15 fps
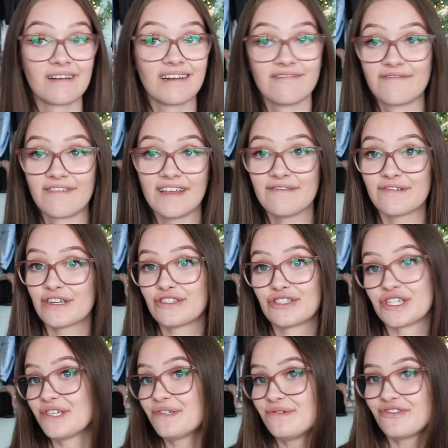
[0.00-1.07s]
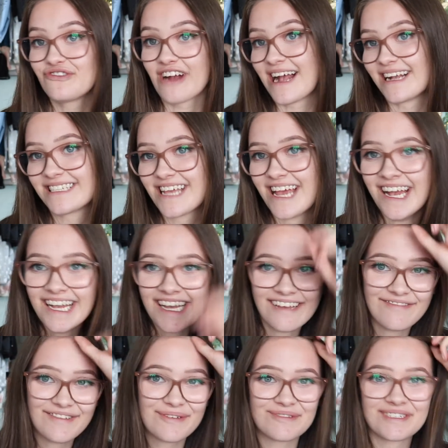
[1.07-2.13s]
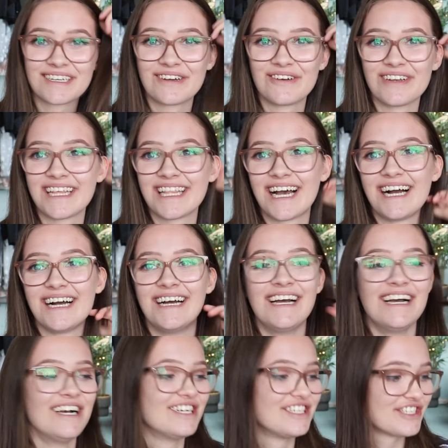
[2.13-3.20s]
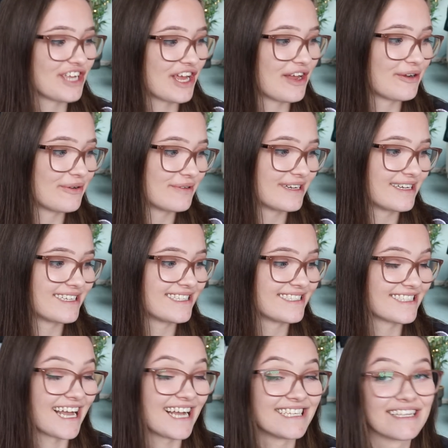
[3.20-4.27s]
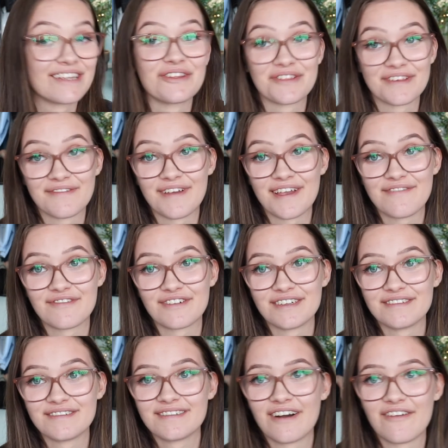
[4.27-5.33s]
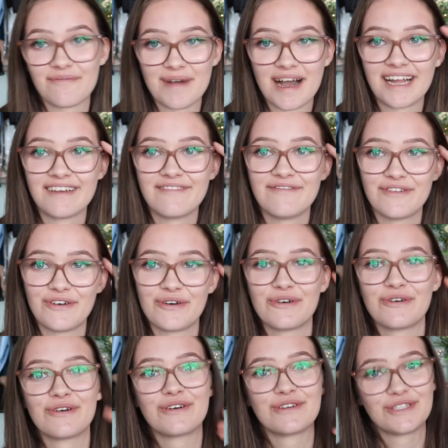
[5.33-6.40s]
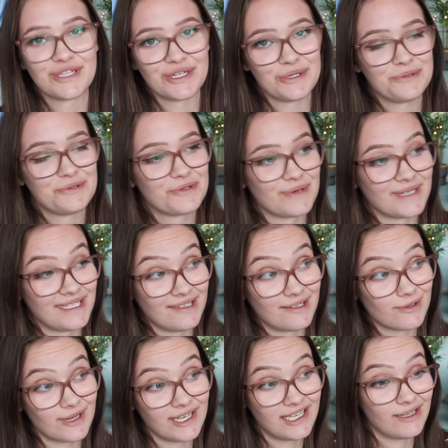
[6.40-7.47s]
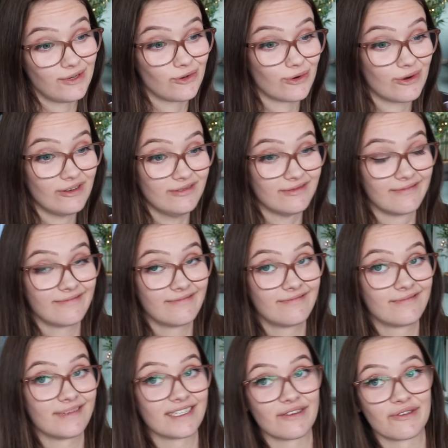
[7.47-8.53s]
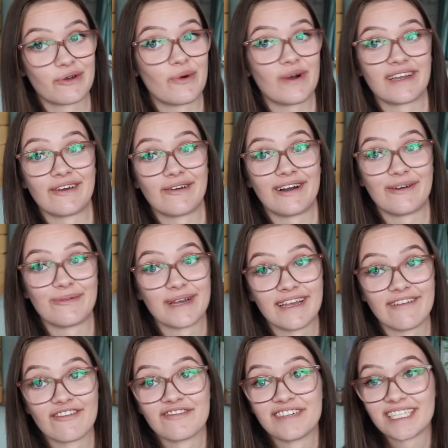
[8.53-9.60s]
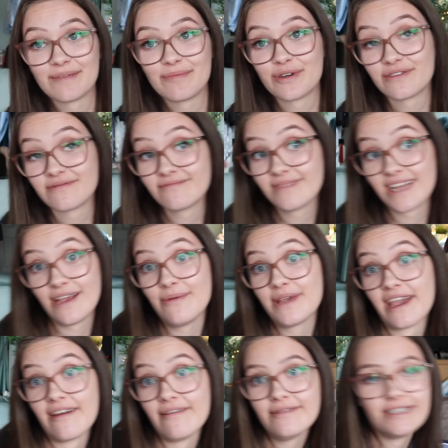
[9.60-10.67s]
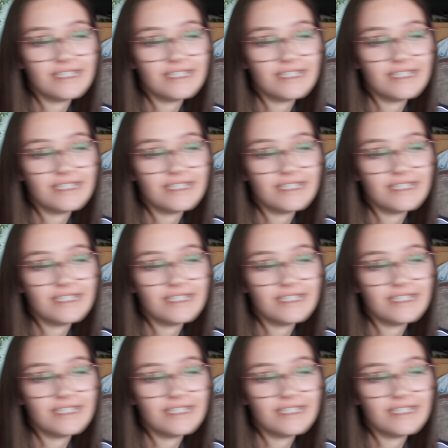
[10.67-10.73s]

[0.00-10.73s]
favourite June dress if you want to call it that. So that is another favourite of mine for June 2021. I don't quite know how we're here already, but here we go.